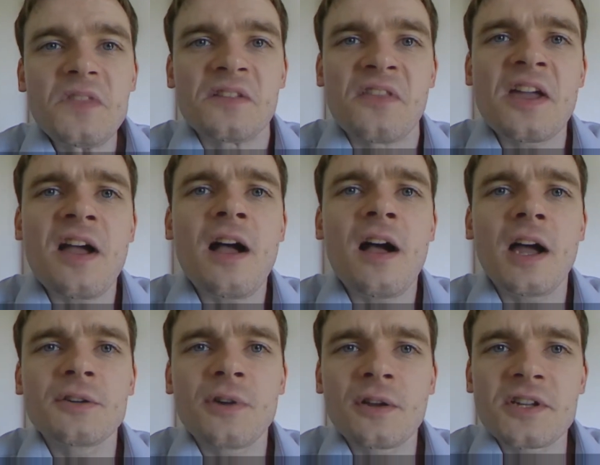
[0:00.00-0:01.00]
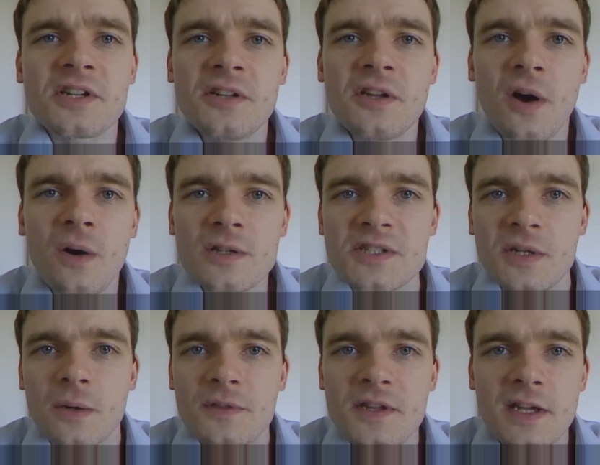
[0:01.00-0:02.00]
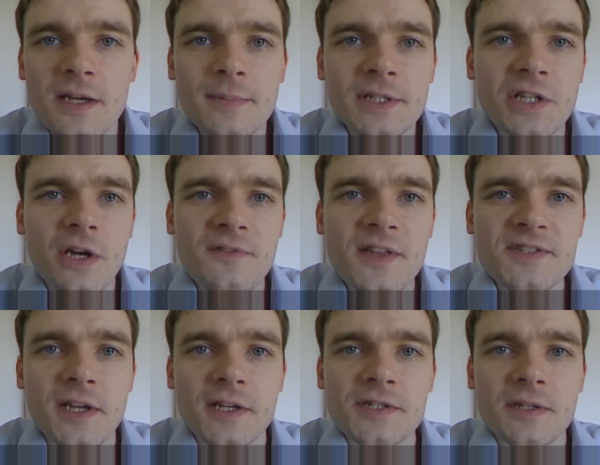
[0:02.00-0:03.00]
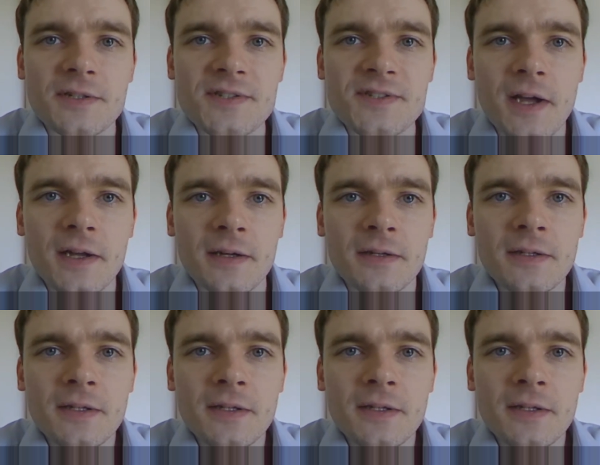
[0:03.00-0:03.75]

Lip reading: they are ironically also the image of their sexual desire.